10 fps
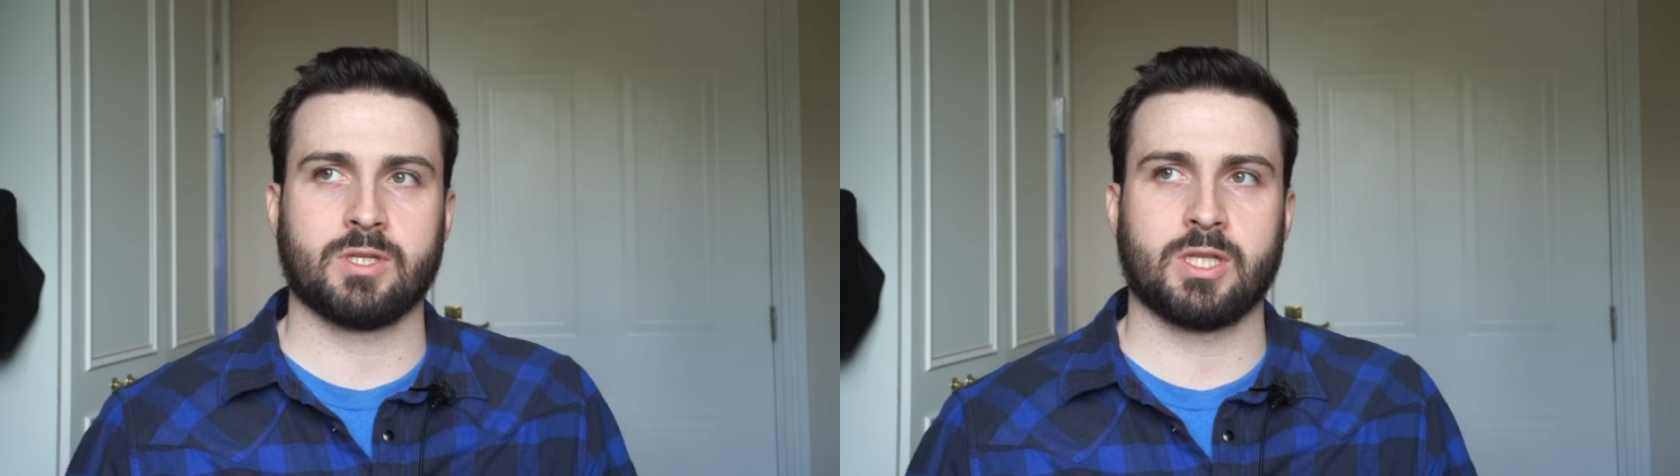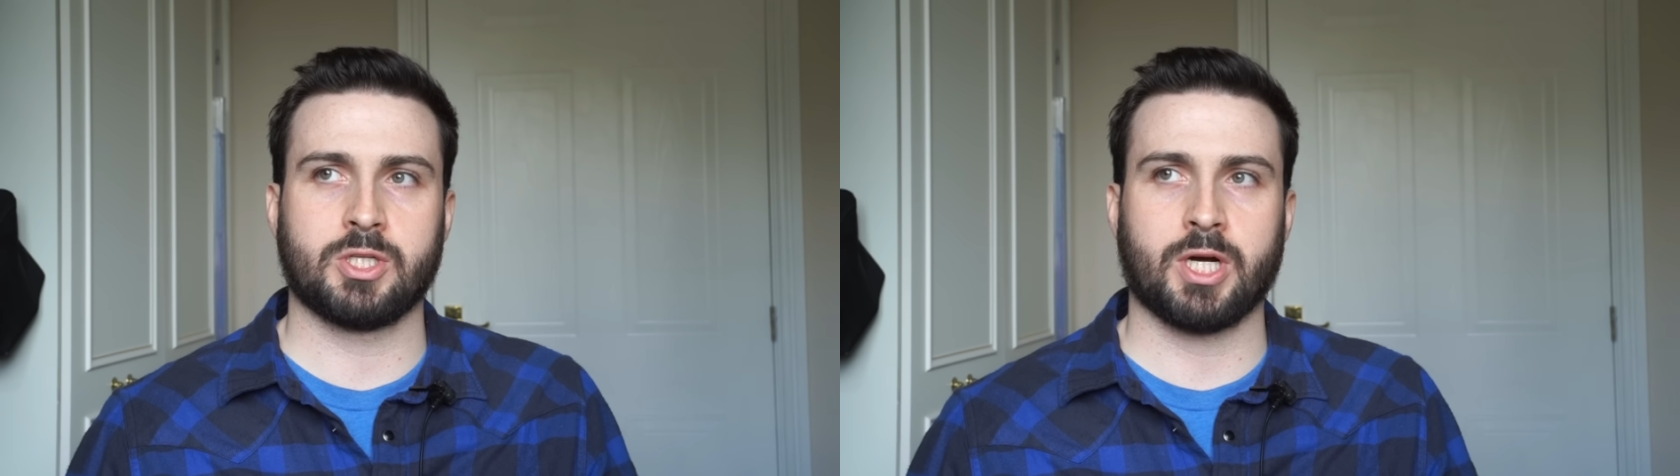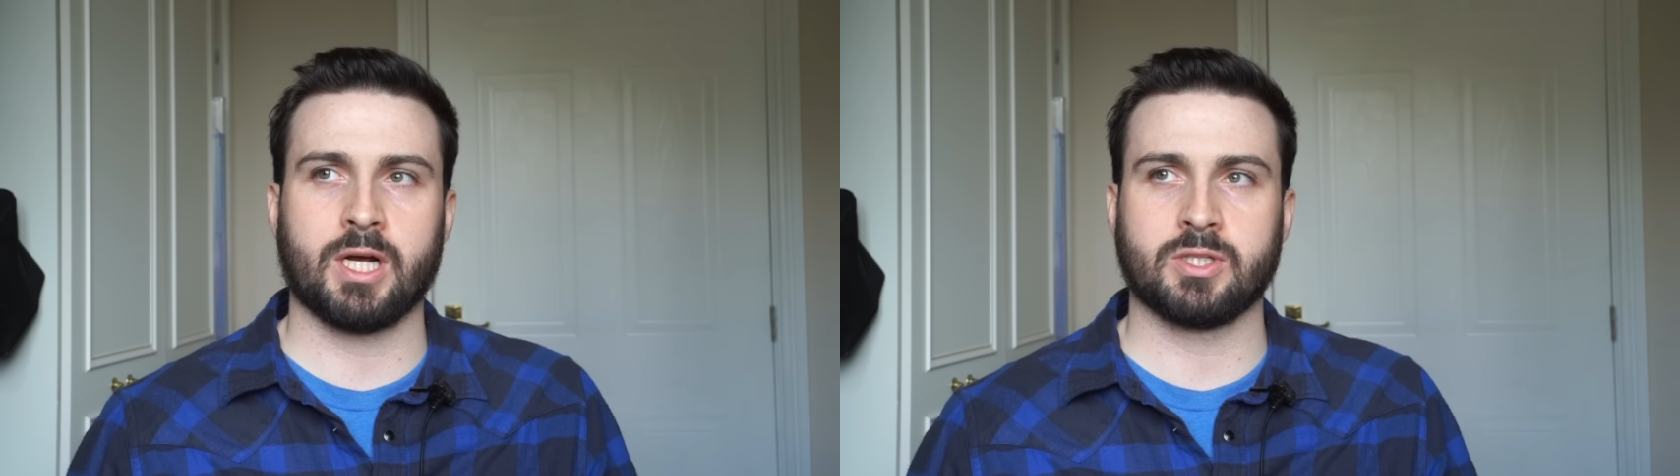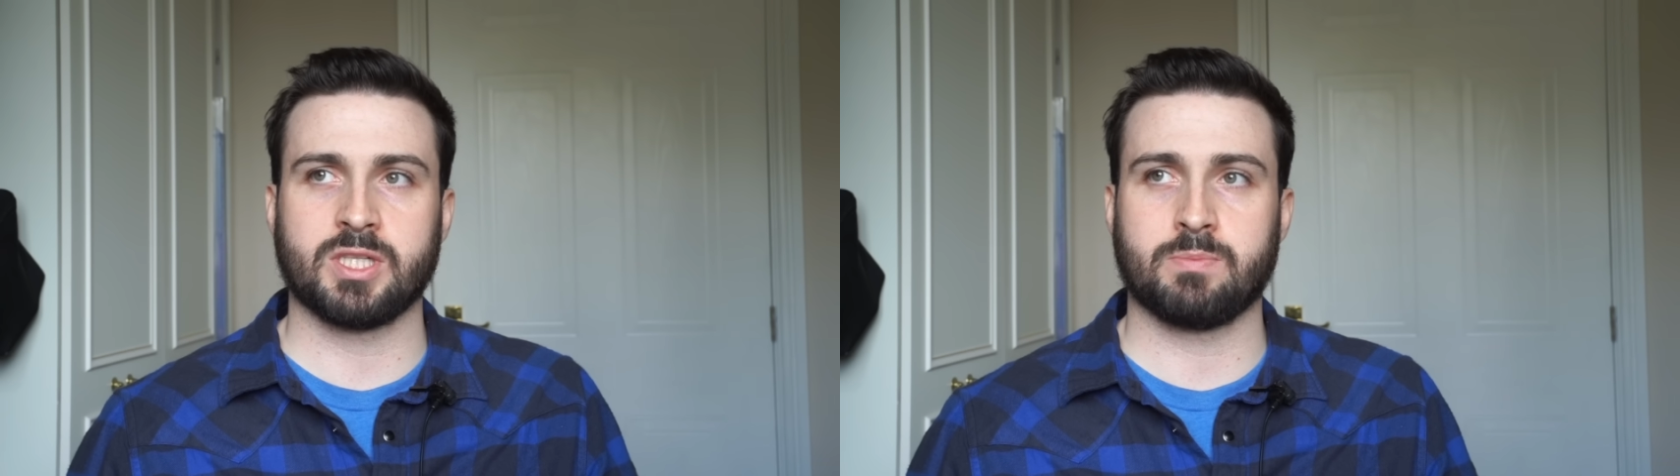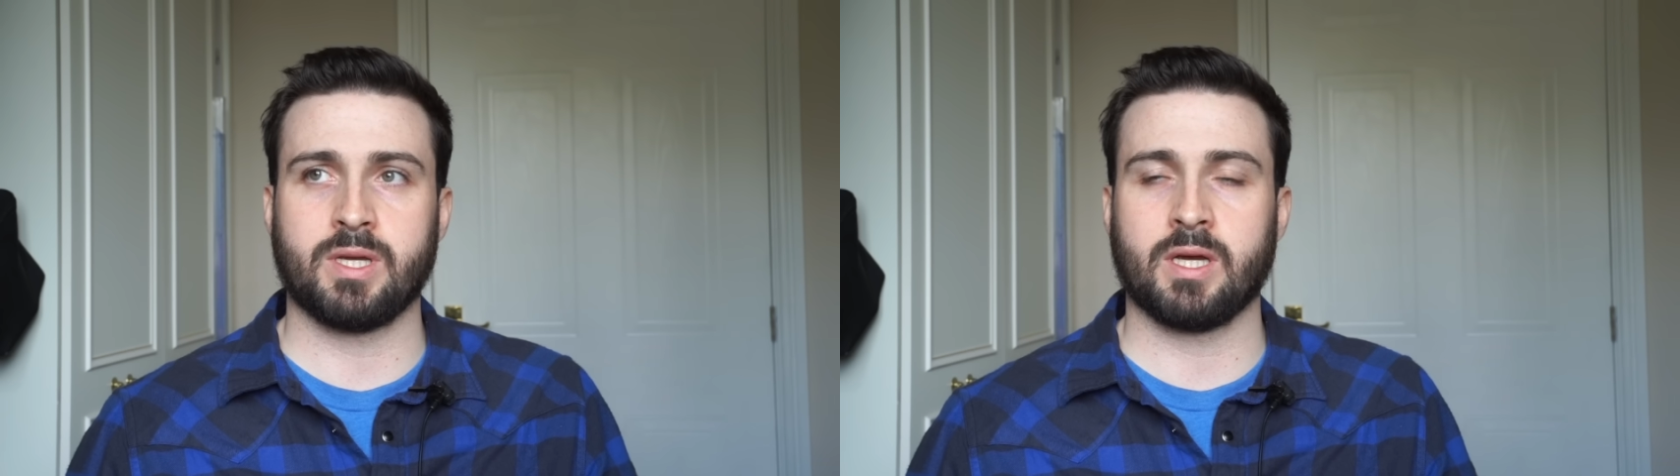to the child
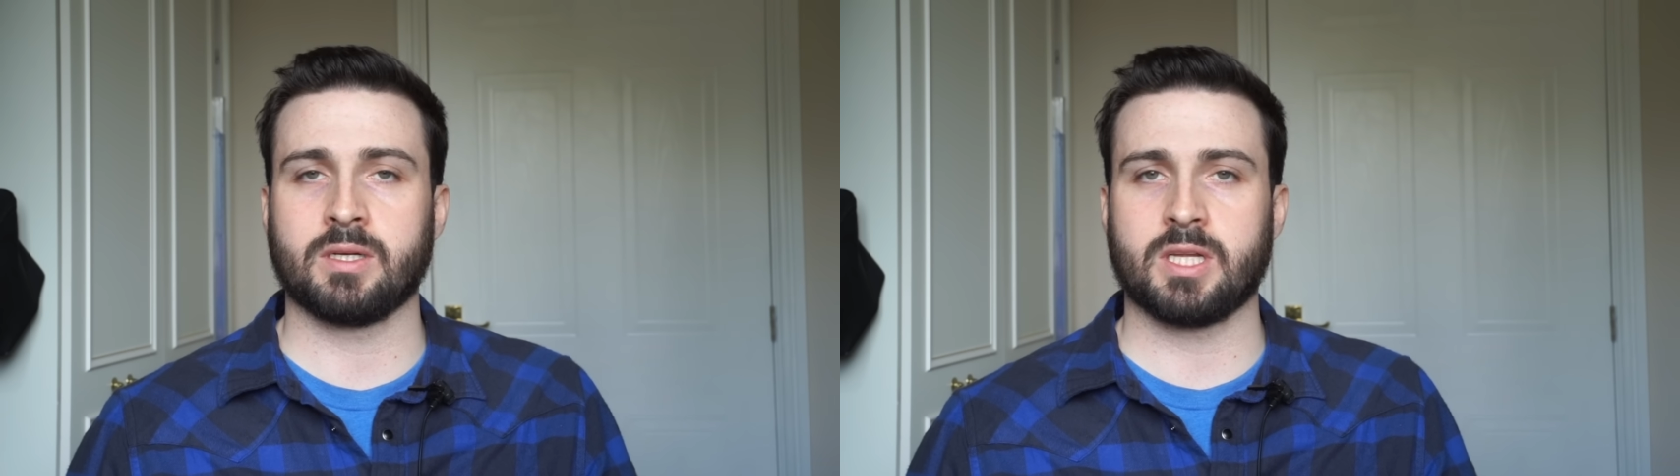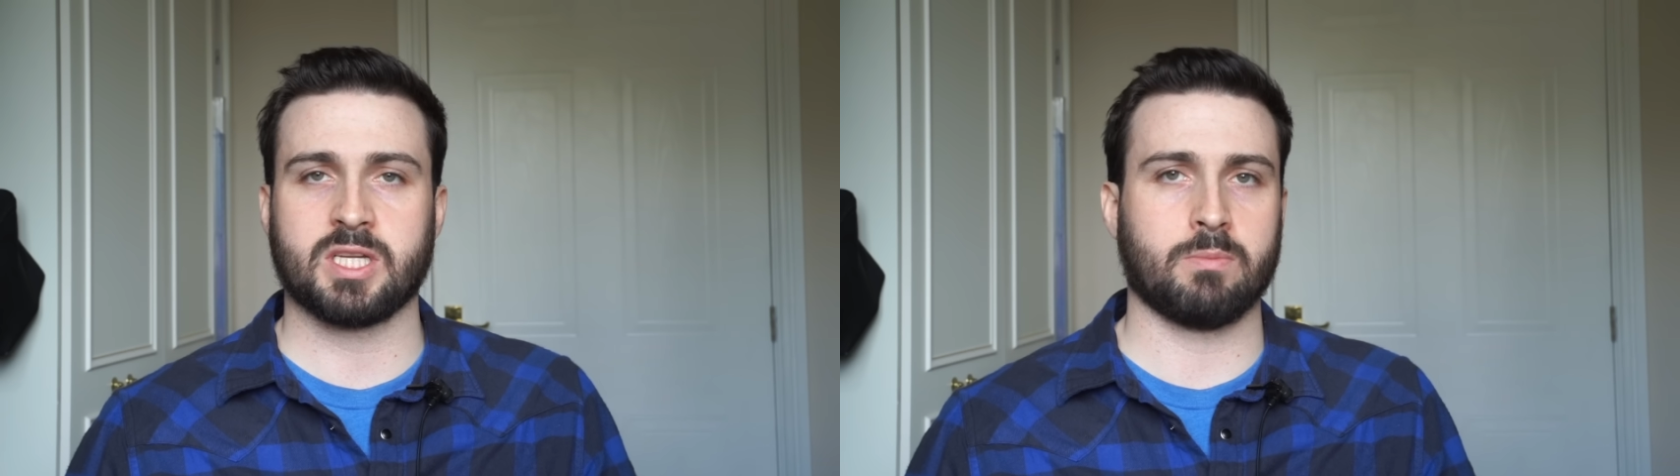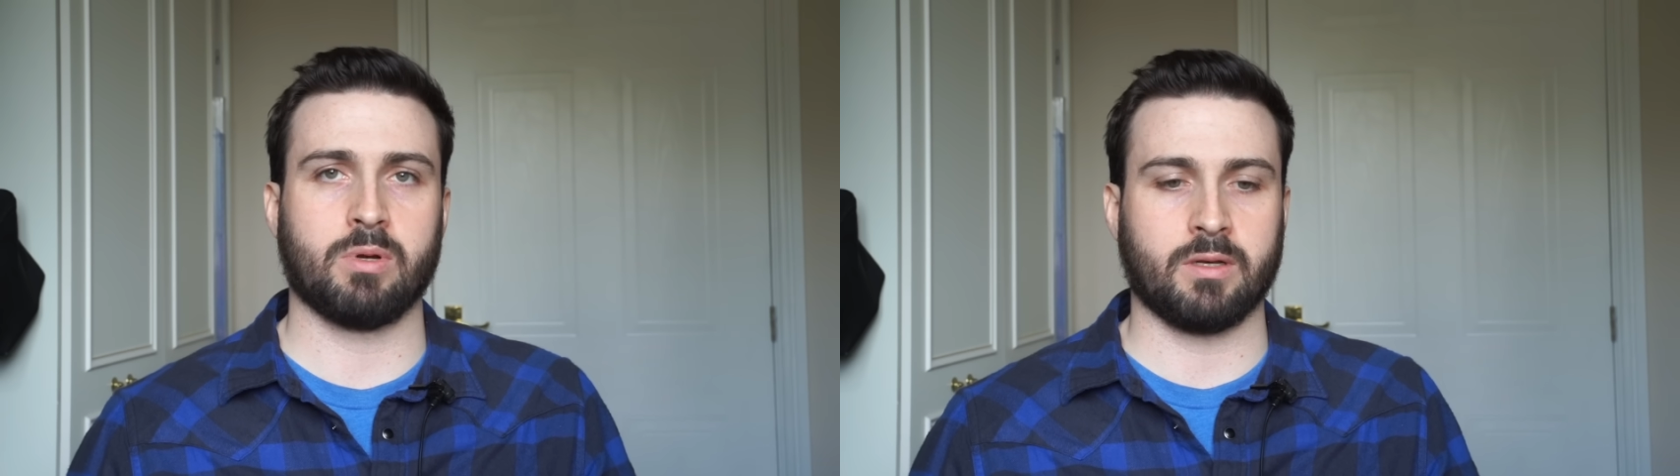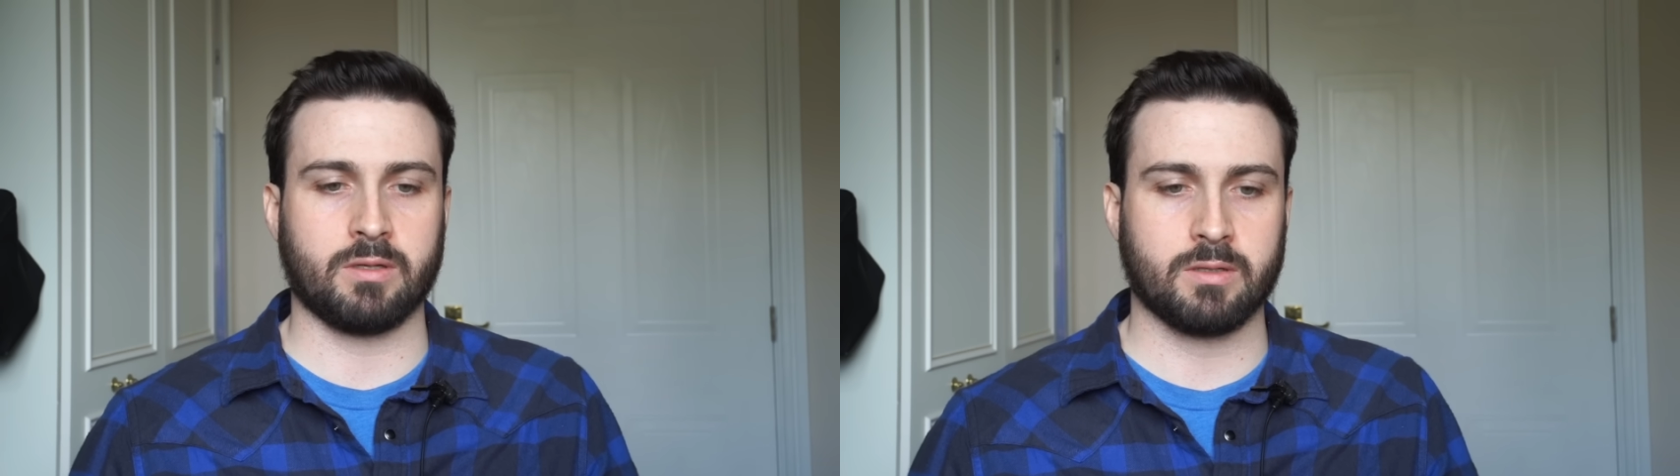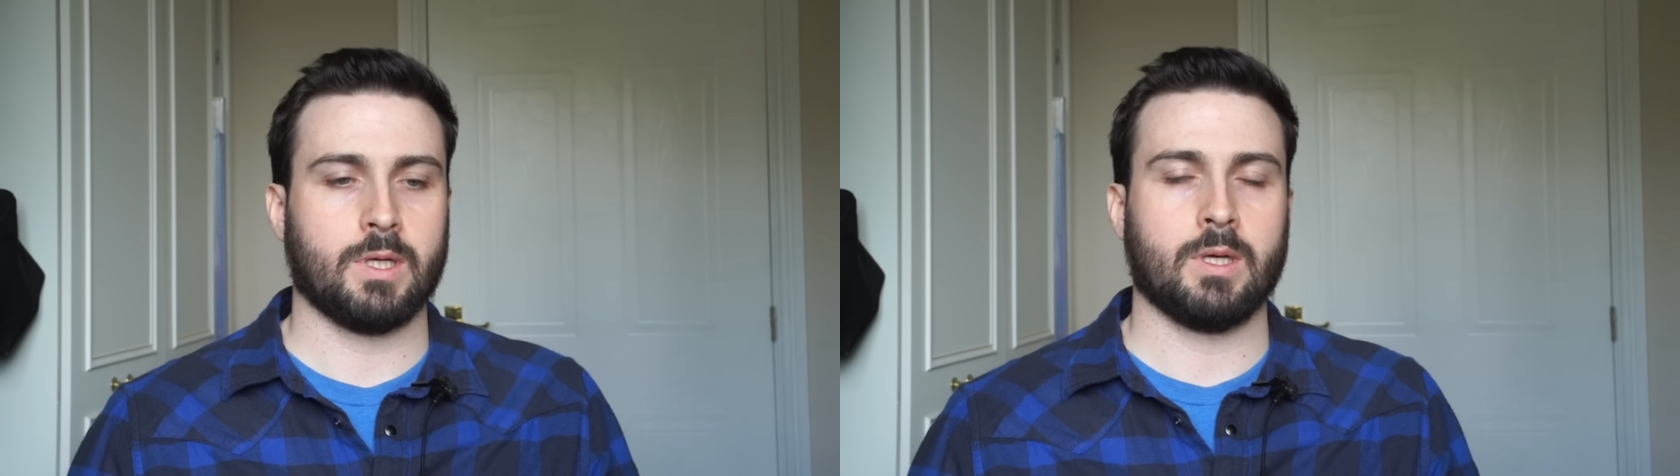just being undisciplined.